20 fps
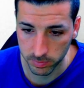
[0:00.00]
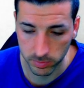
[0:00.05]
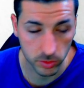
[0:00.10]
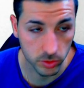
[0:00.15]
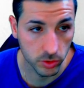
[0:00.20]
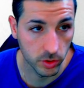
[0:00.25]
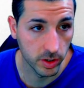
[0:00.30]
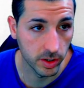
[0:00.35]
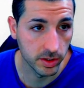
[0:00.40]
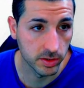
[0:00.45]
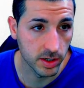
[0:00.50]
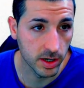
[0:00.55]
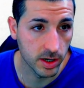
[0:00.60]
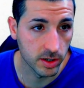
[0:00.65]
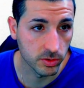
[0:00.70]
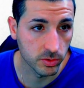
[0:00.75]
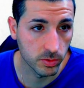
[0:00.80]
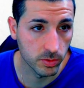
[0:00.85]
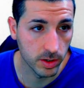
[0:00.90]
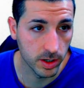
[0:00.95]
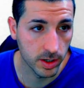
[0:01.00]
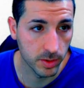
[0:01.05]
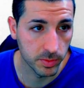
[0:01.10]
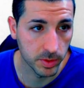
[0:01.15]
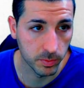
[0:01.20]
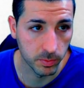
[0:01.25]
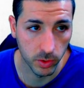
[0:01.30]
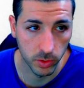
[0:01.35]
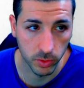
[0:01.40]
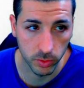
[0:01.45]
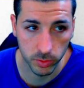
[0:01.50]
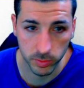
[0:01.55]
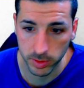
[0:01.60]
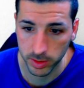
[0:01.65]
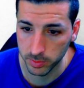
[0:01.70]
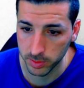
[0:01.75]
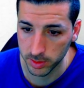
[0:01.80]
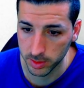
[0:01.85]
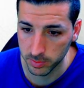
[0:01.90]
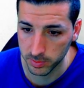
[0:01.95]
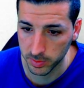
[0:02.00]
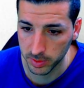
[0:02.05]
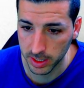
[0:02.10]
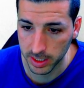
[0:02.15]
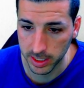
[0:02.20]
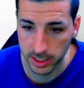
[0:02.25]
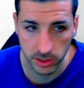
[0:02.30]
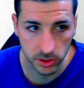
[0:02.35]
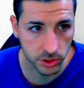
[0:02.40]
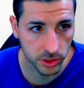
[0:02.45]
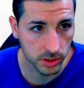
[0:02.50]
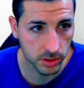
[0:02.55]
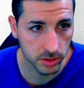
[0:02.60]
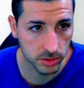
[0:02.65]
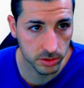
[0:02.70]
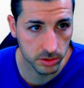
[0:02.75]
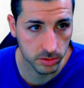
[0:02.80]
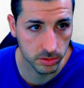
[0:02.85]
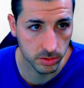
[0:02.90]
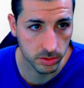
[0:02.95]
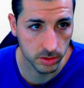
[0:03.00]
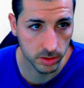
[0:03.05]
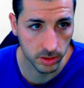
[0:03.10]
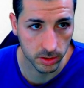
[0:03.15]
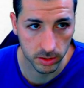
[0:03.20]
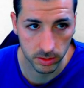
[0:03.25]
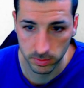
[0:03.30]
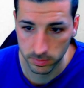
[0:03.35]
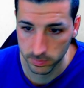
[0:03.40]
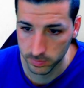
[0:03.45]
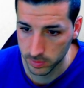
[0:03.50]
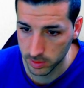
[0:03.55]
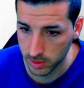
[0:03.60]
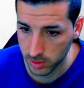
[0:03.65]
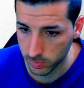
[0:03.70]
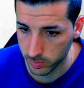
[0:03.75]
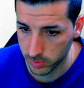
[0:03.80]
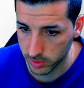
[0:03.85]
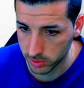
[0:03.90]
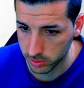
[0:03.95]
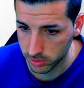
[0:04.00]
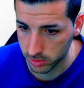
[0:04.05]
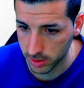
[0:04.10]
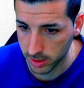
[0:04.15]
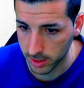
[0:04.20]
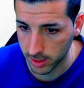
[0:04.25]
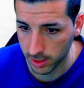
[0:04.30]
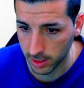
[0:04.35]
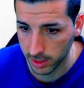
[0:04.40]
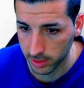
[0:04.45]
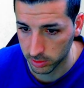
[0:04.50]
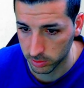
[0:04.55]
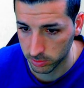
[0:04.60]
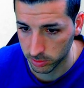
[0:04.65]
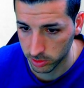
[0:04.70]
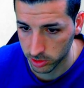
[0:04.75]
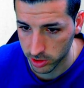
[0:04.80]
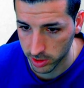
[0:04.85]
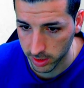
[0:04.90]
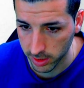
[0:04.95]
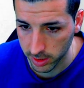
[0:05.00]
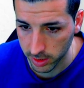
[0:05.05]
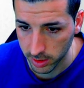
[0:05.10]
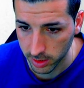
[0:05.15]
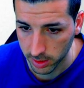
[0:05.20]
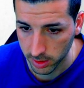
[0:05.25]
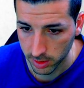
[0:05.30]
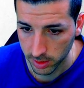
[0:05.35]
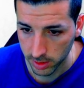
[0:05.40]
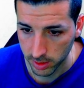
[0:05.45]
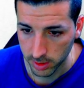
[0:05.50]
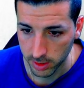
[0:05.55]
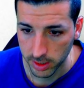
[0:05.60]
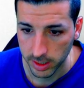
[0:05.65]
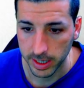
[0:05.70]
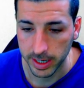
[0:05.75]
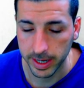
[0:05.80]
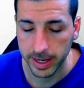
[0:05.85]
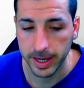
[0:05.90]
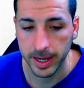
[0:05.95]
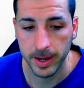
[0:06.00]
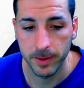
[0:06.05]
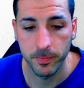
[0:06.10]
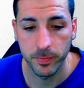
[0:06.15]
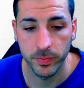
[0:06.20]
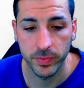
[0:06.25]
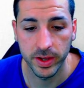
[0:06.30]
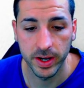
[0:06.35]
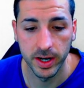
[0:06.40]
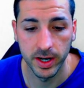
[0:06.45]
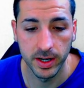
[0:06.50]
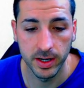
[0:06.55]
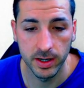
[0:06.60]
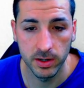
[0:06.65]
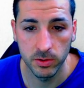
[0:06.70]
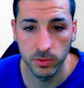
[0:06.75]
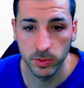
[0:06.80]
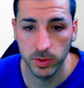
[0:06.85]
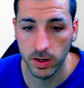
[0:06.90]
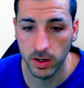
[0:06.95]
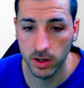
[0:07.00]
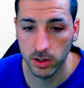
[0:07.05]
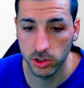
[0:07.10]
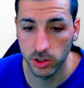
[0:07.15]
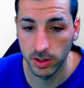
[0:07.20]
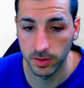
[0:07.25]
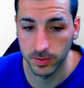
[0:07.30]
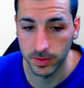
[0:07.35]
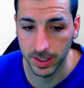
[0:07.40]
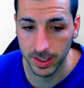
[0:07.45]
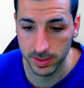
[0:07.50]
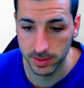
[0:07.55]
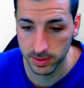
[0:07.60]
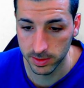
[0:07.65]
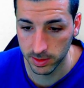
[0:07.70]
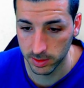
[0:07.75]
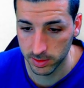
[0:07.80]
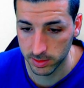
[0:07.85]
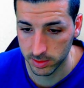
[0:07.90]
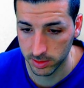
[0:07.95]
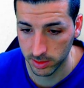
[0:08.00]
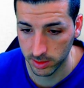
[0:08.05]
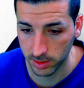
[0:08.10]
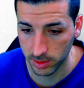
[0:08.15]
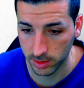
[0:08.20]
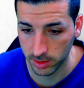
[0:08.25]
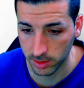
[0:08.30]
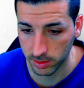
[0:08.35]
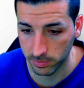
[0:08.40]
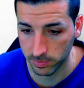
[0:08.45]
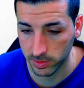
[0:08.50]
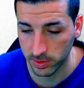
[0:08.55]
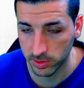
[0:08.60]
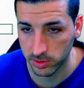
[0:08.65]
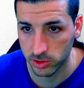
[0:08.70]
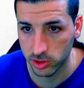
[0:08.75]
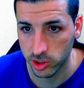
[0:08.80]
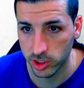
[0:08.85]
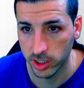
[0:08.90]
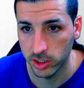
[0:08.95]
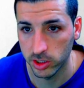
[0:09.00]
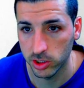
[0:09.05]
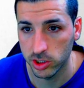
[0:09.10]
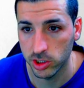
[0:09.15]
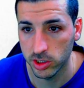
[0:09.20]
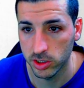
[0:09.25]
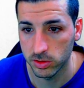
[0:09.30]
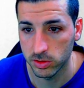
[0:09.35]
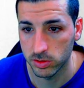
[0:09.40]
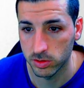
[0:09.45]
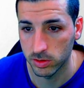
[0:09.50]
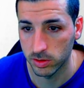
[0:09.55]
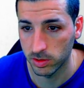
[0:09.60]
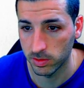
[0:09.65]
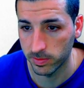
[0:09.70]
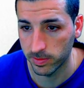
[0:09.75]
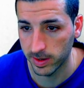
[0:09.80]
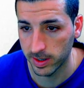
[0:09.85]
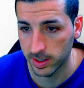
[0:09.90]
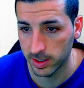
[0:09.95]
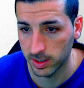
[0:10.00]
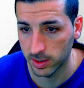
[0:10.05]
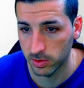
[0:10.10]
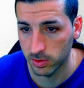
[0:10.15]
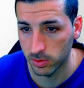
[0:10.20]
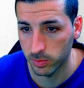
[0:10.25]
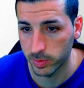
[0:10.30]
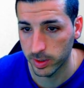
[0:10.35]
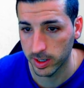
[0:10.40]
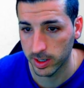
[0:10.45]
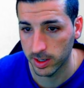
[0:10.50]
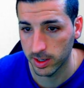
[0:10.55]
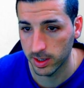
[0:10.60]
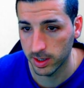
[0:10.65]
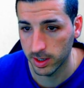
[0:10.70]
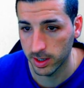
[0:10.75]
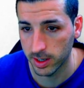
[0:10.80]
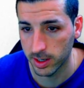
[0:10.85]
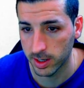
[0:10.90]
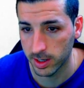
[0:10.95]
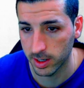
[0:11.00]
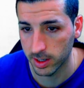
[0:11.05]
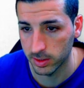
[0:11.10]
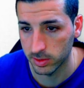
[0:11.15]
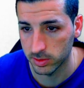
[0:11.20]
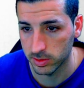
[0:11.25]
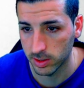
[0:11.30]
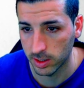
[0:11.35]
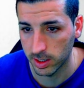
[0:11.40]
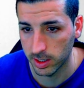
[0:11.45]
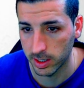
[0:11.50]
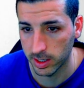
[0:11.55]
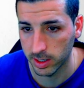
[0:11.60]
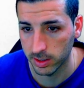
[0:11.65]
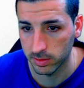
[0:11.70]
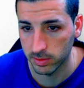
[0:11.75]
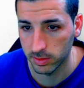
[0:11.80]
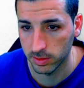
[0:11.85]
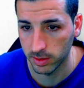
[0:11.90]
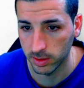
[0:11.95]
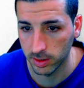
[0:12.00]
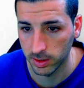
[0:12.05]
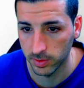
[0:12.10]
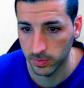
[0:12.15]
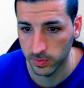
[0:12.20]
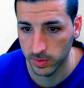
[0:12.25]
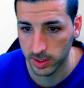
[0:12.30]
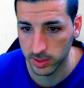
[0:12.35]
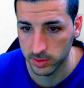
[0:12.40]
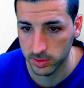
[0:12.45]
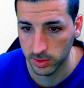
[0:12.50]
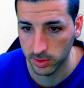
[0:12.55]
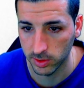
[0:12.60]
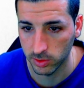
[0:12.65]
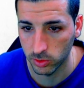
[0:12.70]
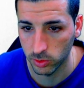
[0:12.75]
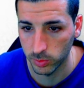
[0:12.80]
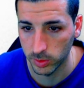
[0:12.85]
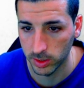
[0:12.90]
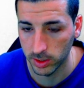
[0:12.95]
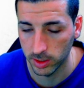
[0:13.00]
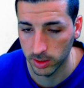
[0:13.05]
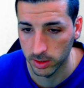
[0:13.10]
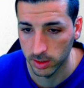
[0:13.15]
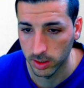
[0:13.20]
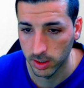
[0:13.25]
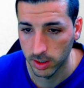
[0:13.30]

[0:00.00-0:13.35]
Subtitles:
this R square a bit blue, maybe a bit larger, just to see how much they're related to each other. And now we can actually test it, see if this changes. So if I go back here and select the industry to be